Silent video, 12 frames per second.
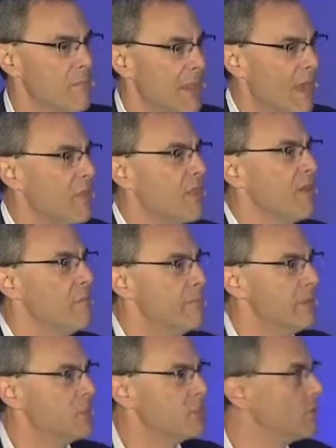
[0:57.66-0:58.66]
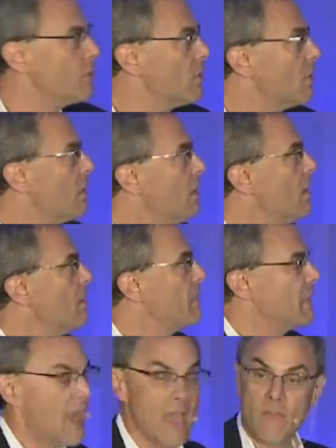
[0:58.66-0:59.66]
about the habitual
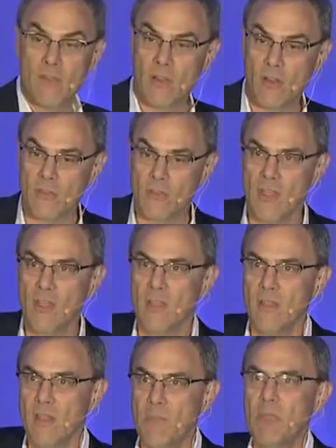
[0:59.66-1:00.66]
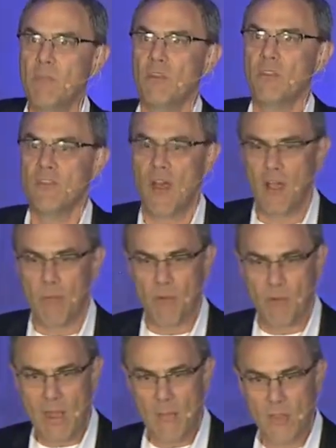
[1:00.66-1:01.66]
behaviors that people develop
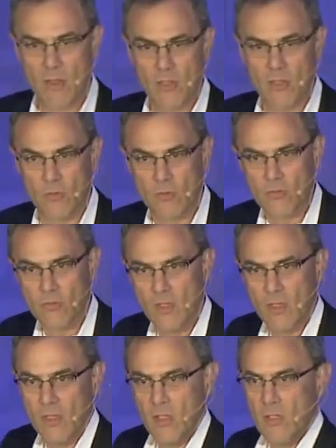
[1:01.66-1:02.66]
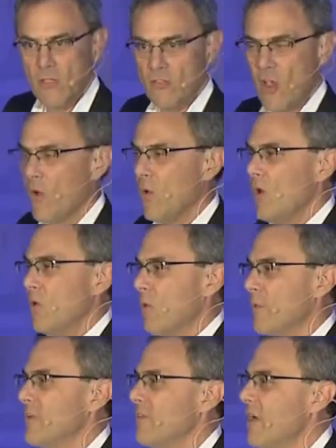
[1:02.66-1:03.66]
around their use. So
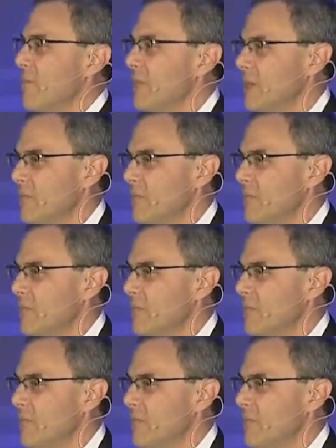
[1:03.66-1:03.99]
when we develop